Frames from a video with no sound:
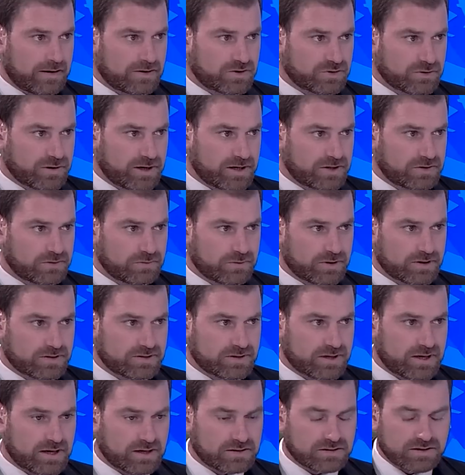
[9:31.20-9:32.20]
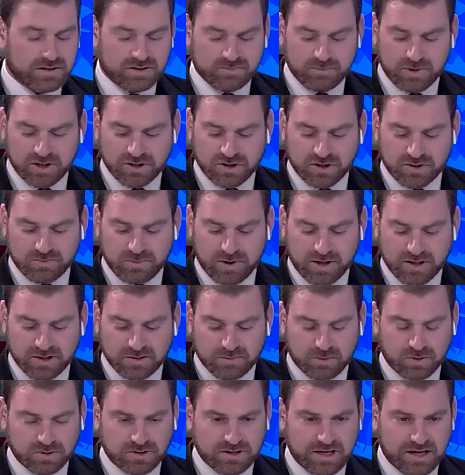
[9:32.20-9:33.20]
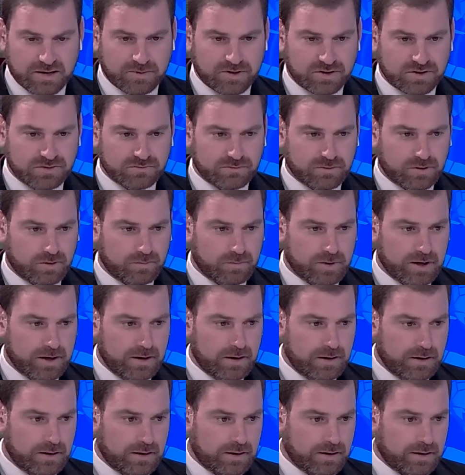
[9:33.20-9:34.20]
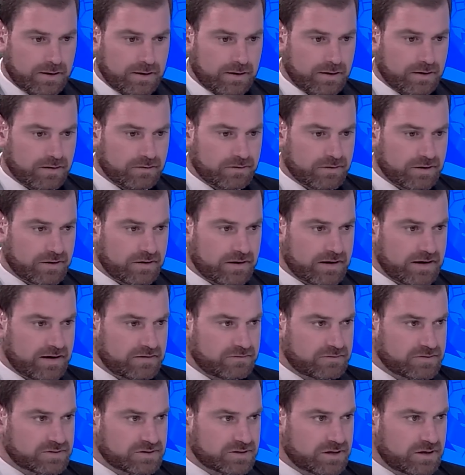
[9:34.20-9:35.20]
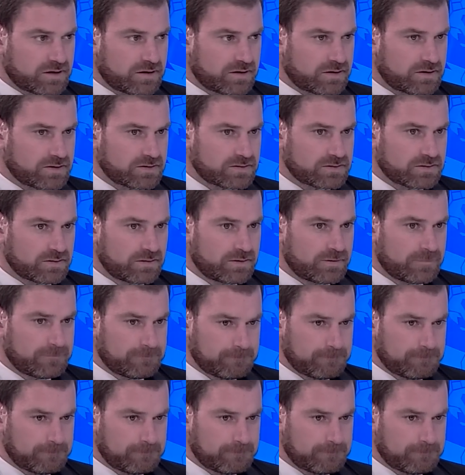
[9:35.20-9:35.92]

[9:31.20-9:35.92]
trying to exact as much as possible damage from their adversaries.